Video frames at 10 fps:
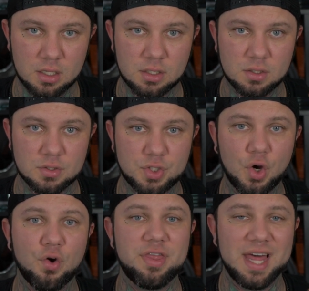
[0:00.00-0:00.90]

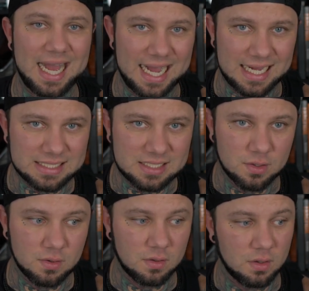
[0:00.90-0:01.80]
so that
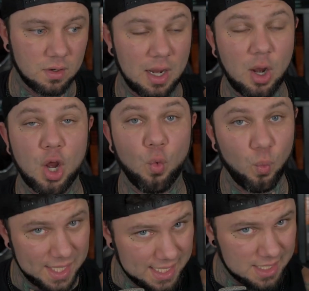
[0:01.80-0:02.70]

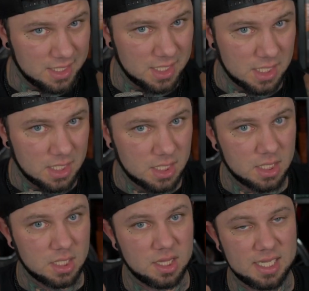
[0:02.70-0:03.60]
when
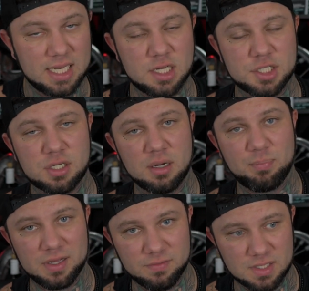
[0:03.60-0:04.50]
the industry
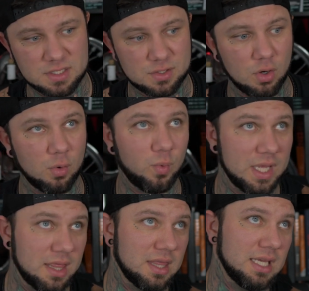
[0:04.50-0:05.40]
pivots or
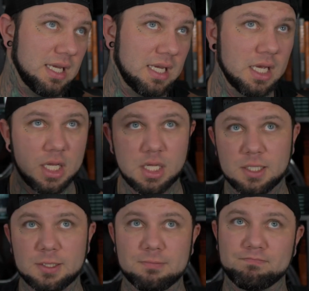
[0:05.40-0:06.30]
when the
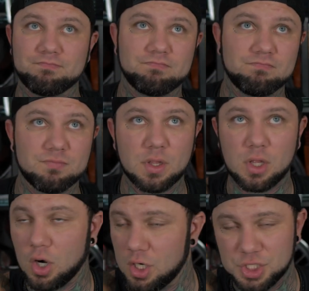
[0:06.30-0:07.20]

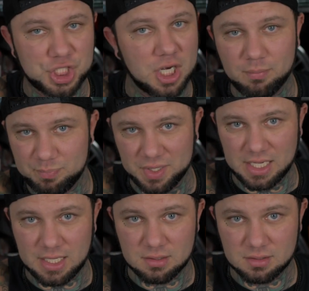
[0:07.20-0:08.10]
large
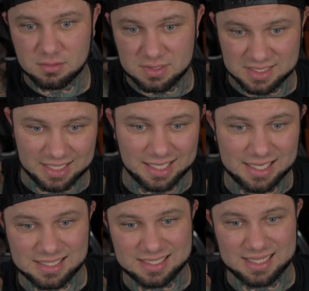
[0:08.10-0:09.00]
company
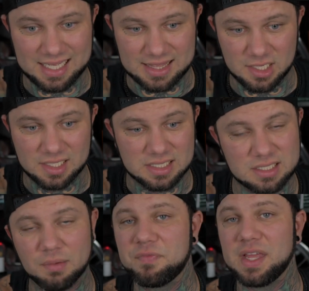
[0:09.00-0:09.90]
decides that there is
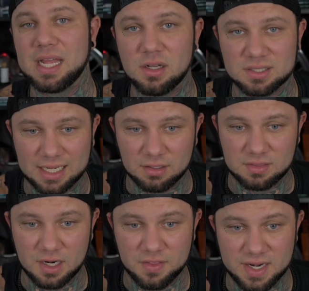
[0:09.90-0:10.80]
something else out
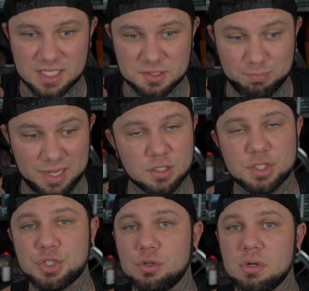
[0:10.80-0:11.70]
there that is better
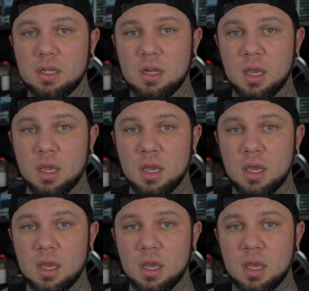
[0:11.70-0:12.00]
suited